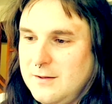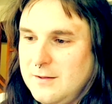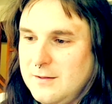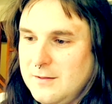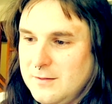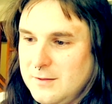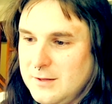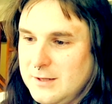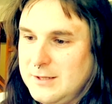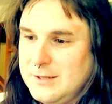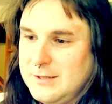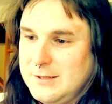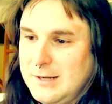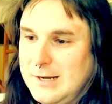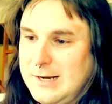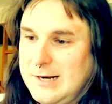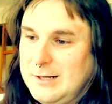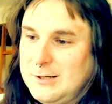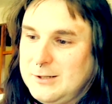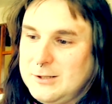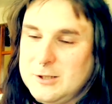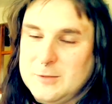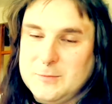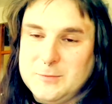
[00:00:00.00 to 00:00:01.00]
This
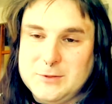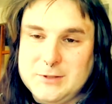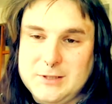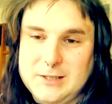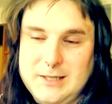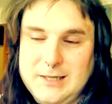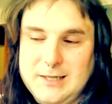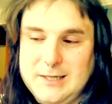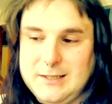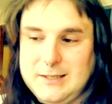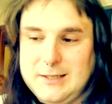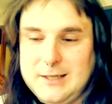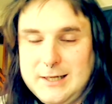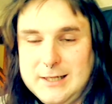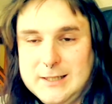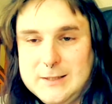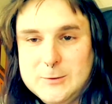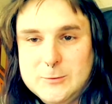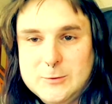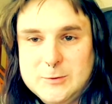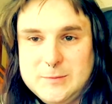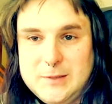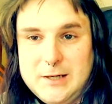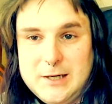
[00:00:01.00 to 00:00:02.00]
nightclub scene kind of
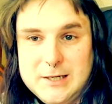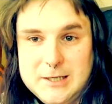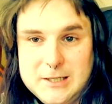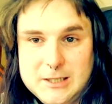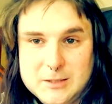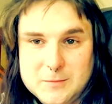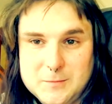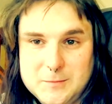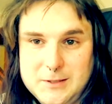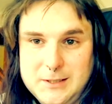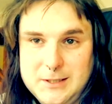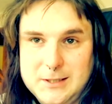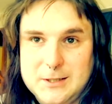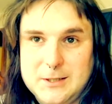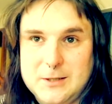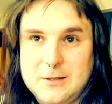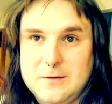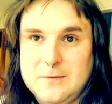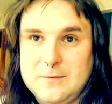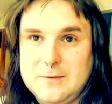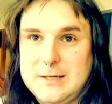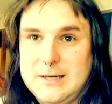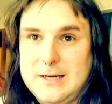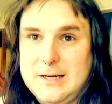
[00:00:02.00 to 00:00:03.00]
reminds me
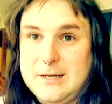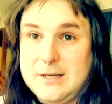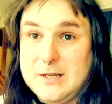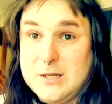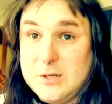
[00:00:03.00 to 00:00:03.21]
of that